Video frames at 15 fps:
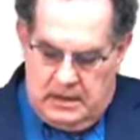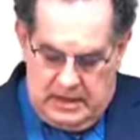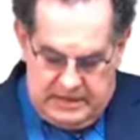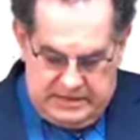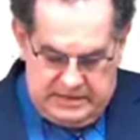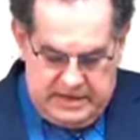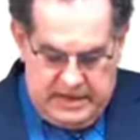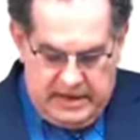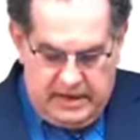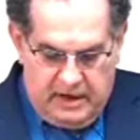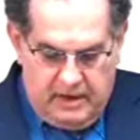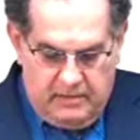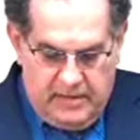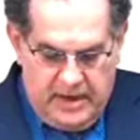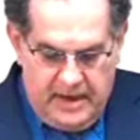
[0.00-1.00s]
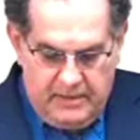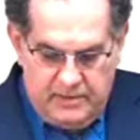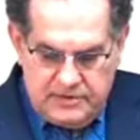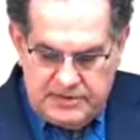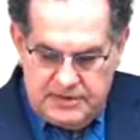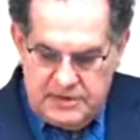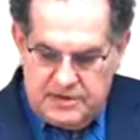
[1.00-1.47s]
Let's take our
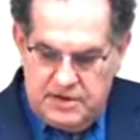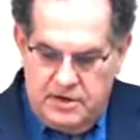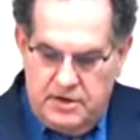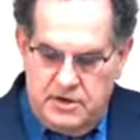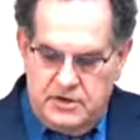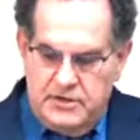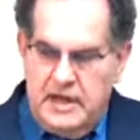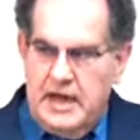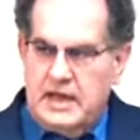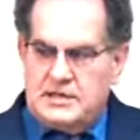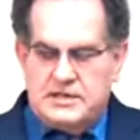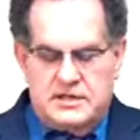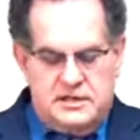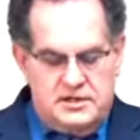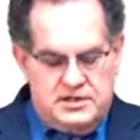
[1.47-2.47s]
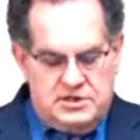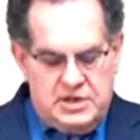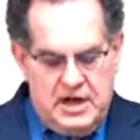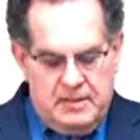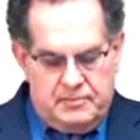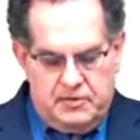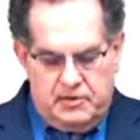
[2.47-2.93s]
Bibles and turn to Exodus
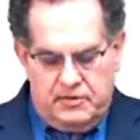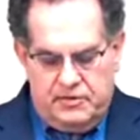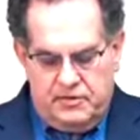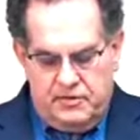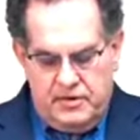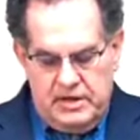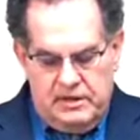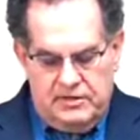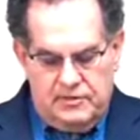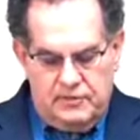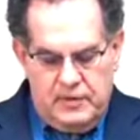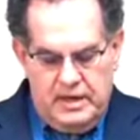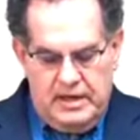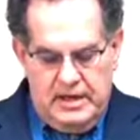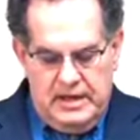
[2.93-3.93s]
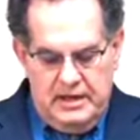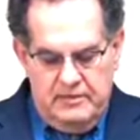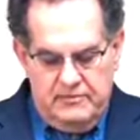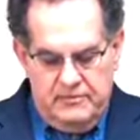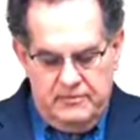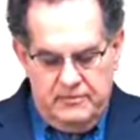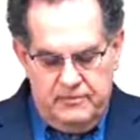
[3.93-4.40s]
chapter 33
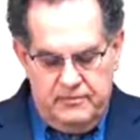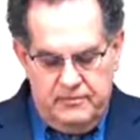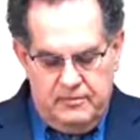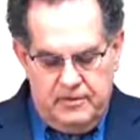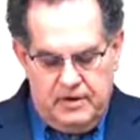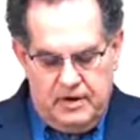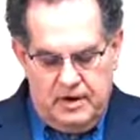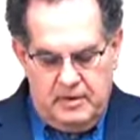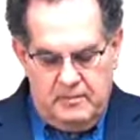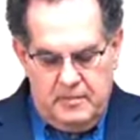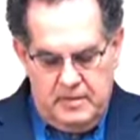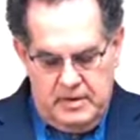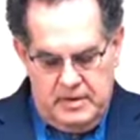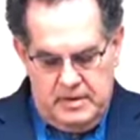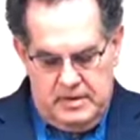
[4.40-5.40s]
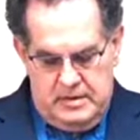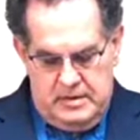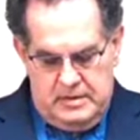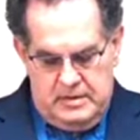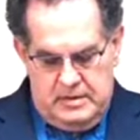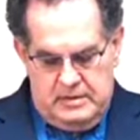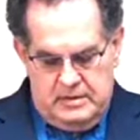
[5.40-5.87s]
for our
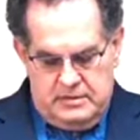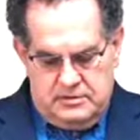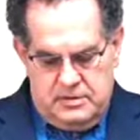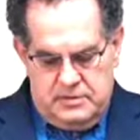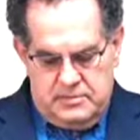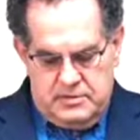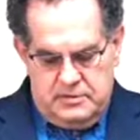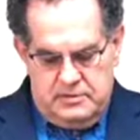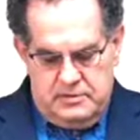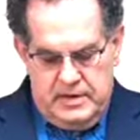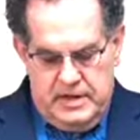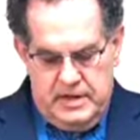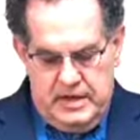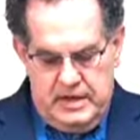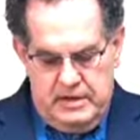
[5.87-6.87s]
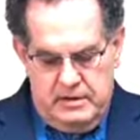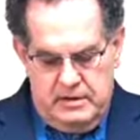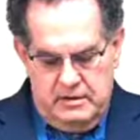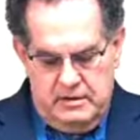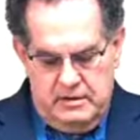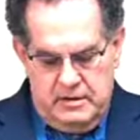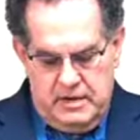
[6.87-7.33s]
scripture reading
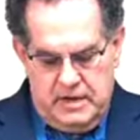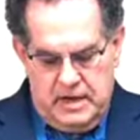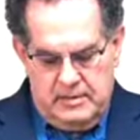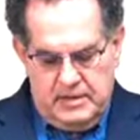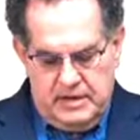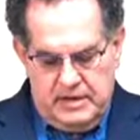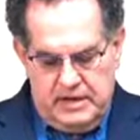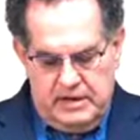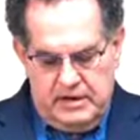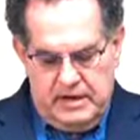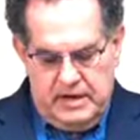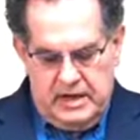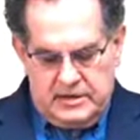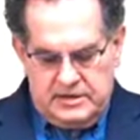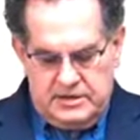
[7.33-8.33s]
and commentary.